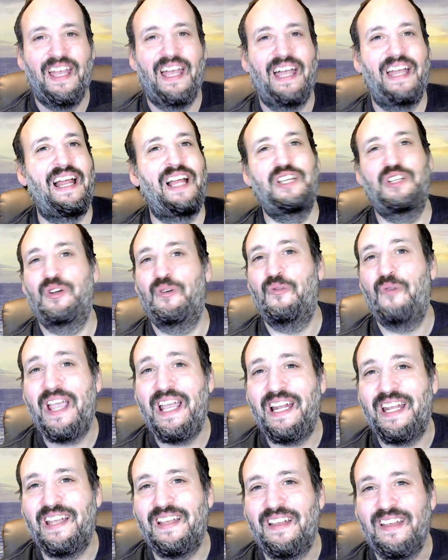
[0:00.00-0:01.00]
And as you're
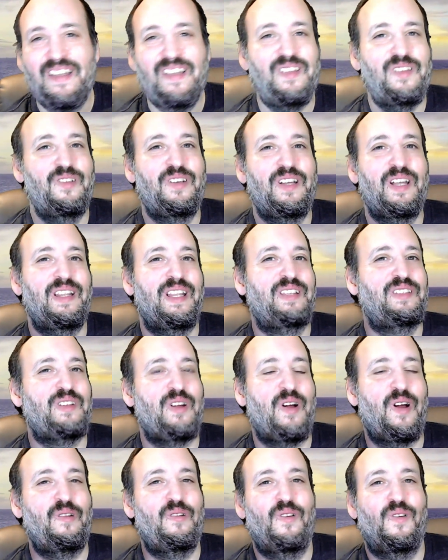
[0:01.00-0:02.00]
waiting, you can
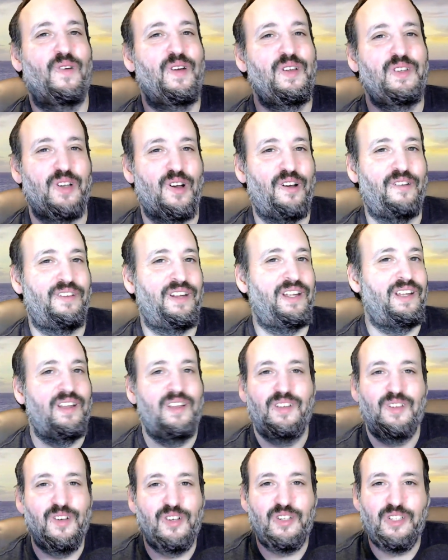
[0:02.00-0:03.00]
start reserving
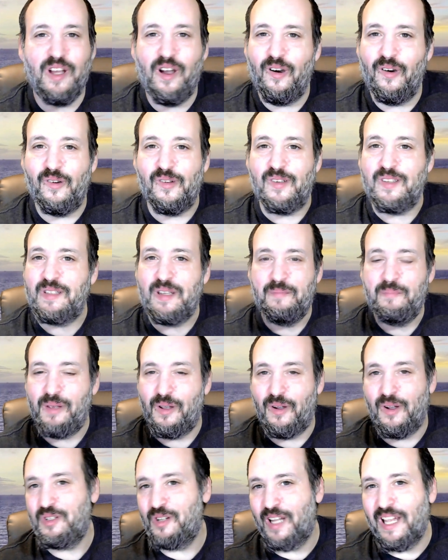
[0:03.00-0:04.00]
your shows
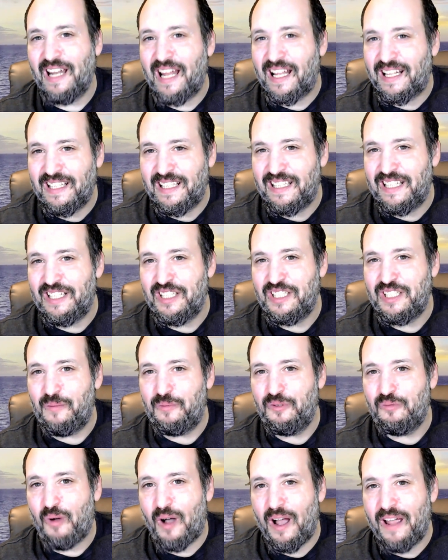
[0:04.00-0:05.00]
because you're connected to the
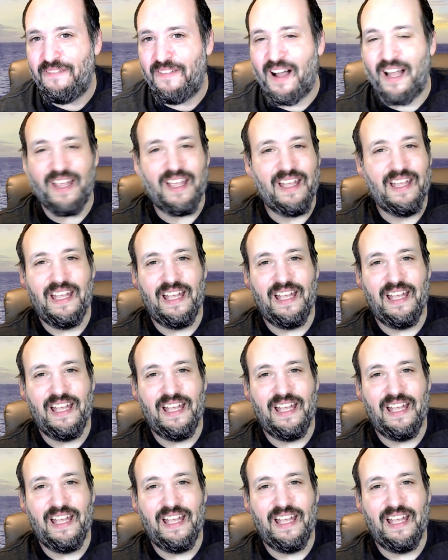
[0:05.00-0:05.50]
ship's Wi-Fi.